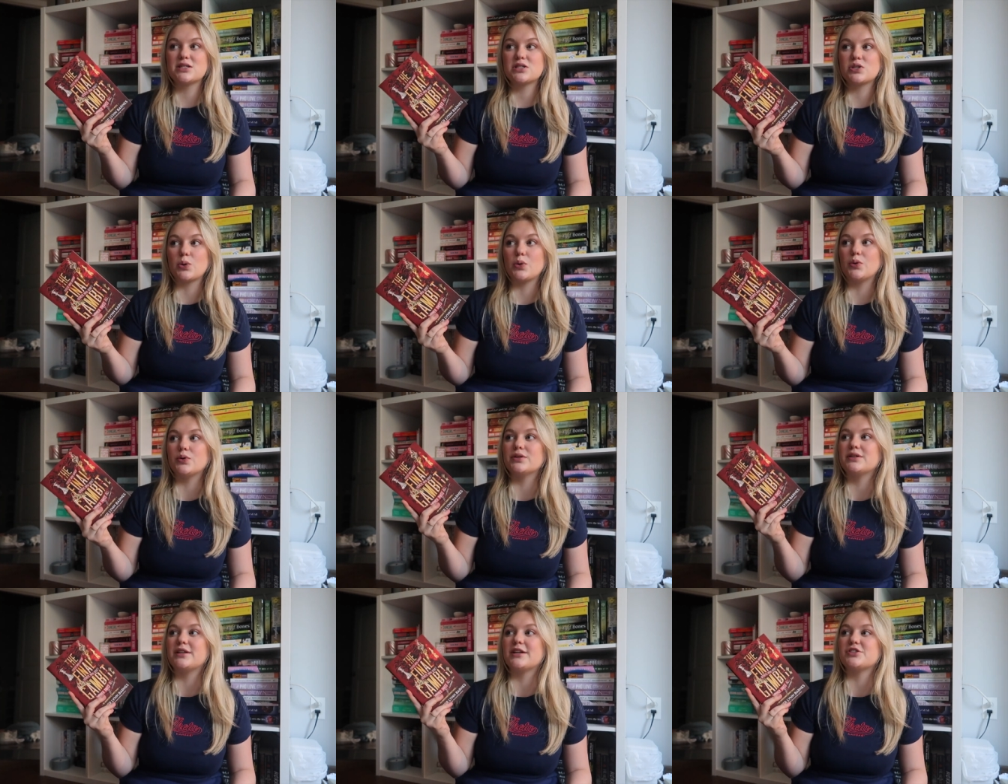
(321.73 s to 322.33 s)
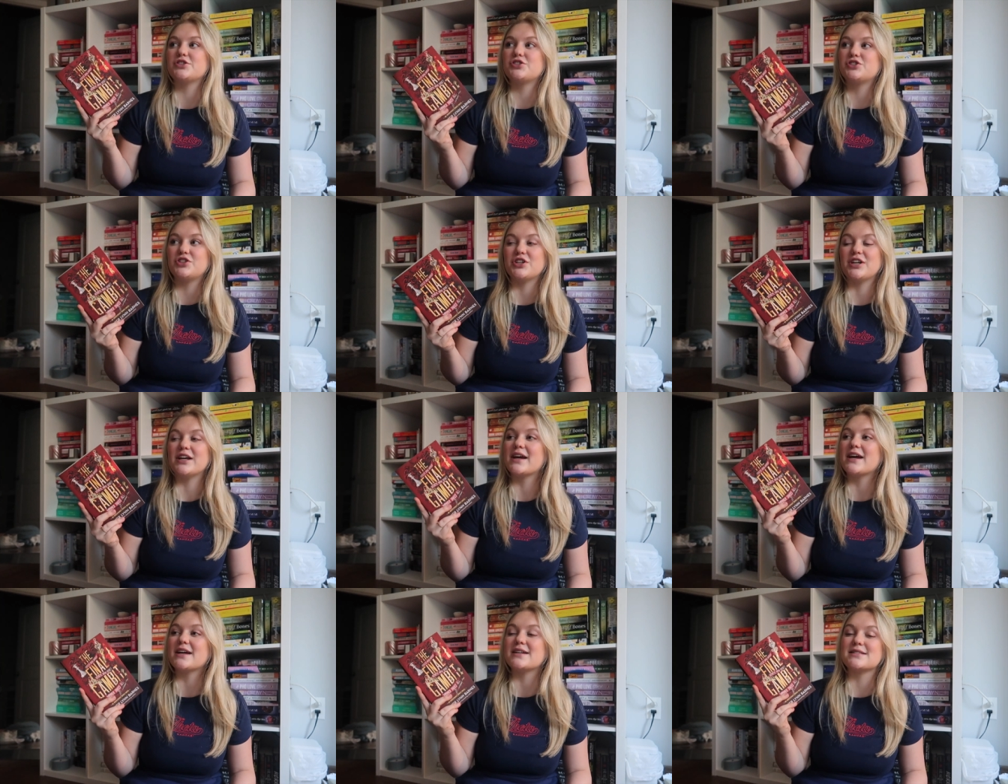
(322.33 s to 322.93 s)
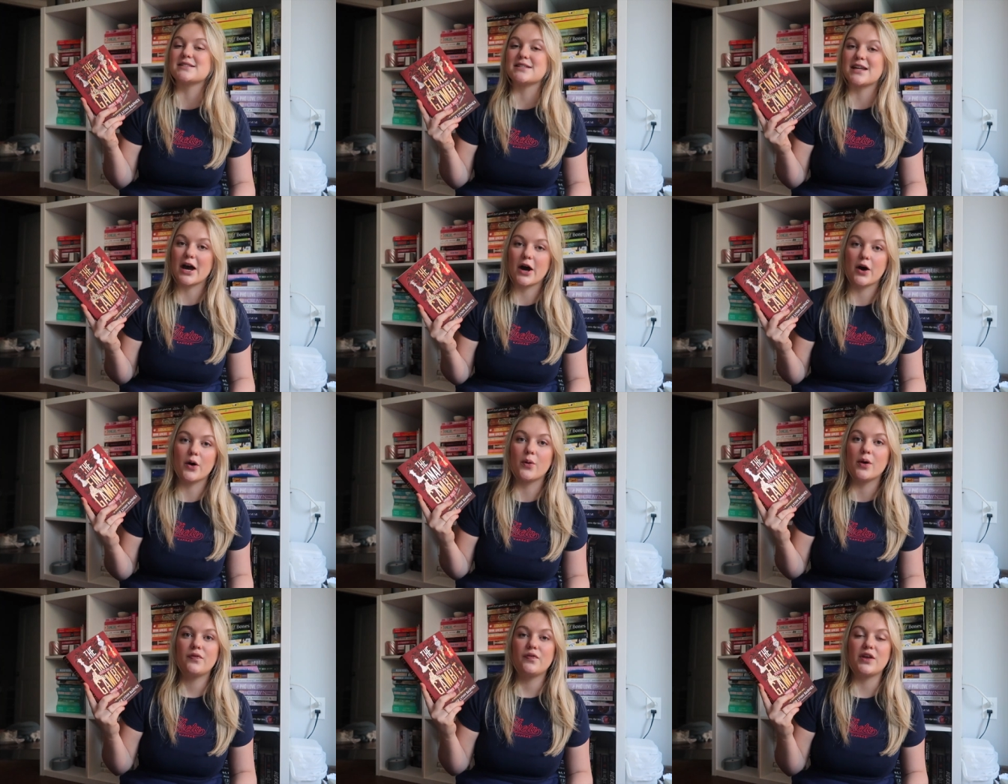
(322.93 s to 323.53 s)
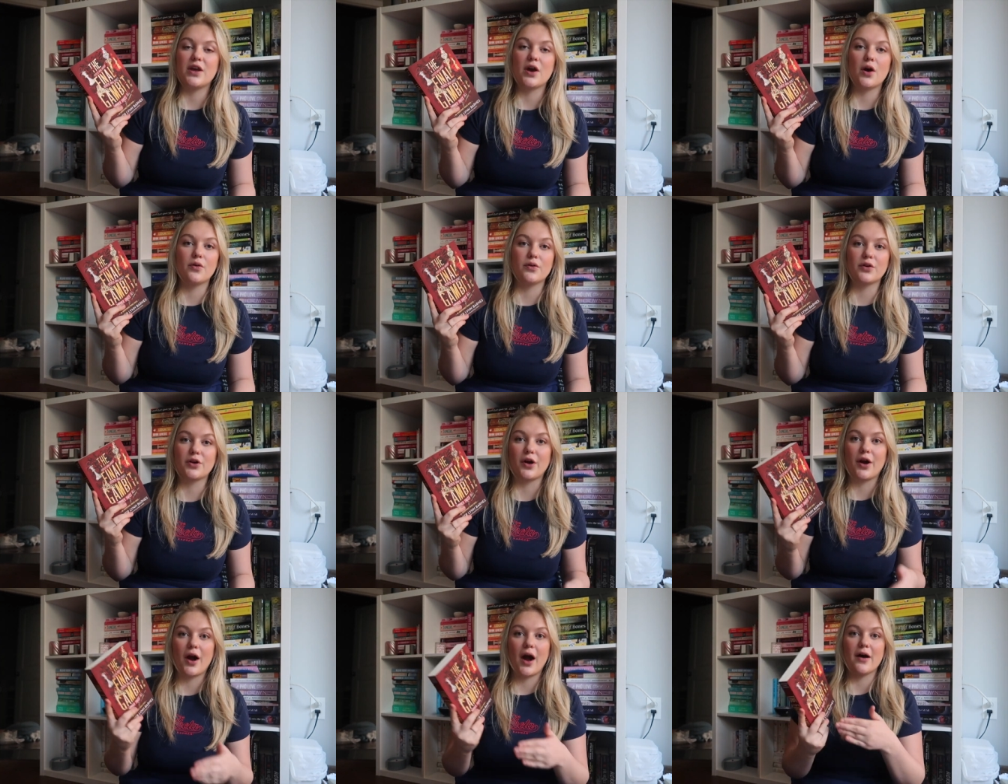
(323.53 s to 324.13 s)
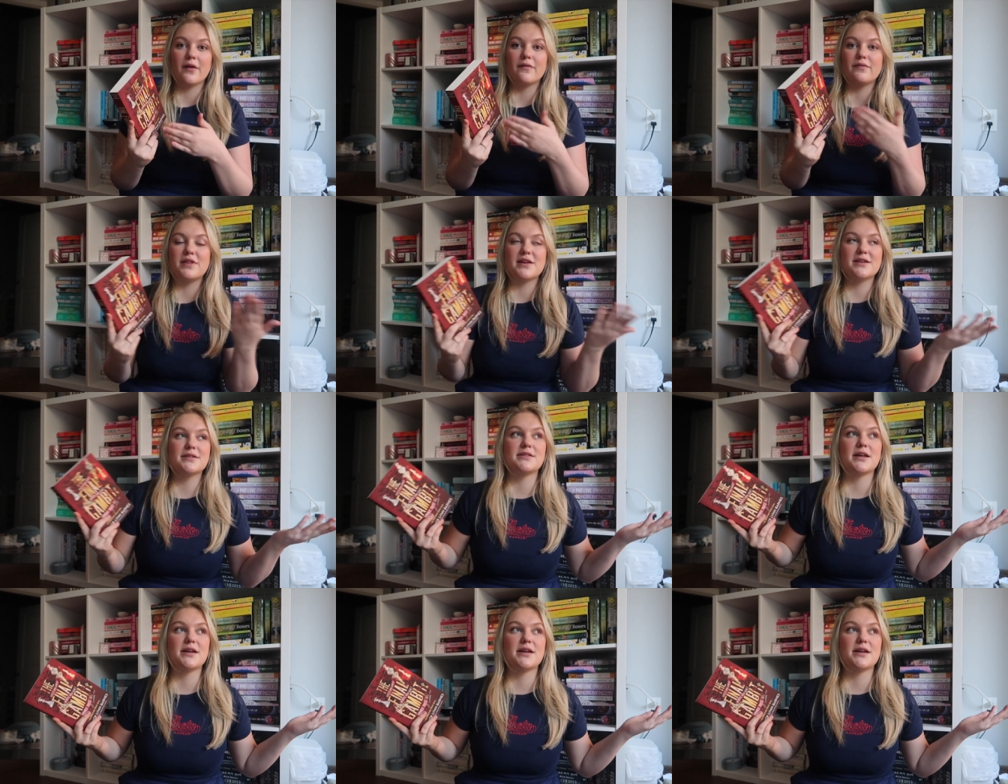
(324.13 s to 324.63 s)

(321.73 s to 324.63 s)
told that she is now the owner of this